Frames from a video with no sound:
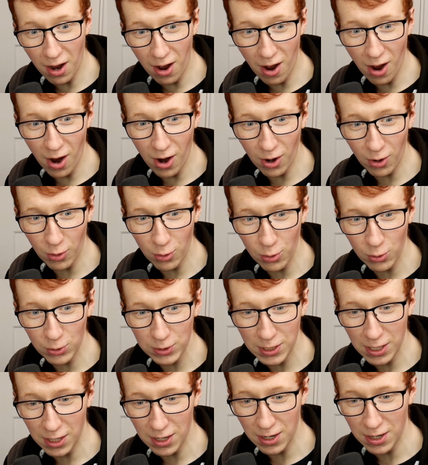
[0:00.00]
are
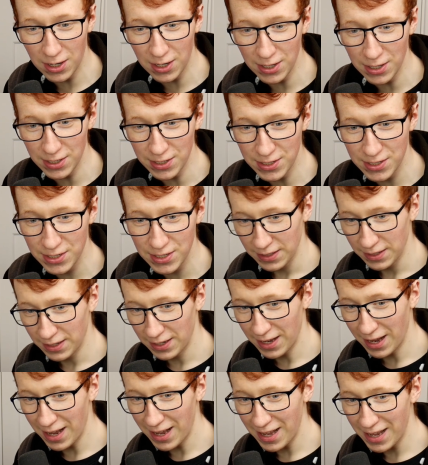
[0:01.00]
old cards.
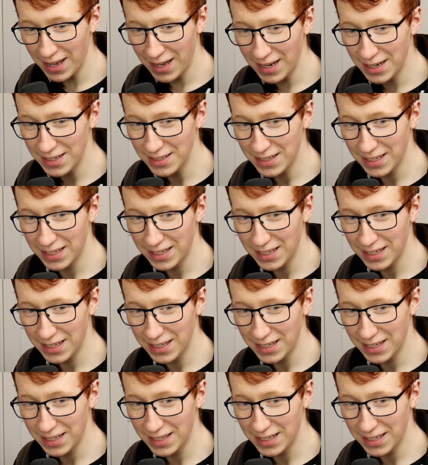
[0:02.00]
Night.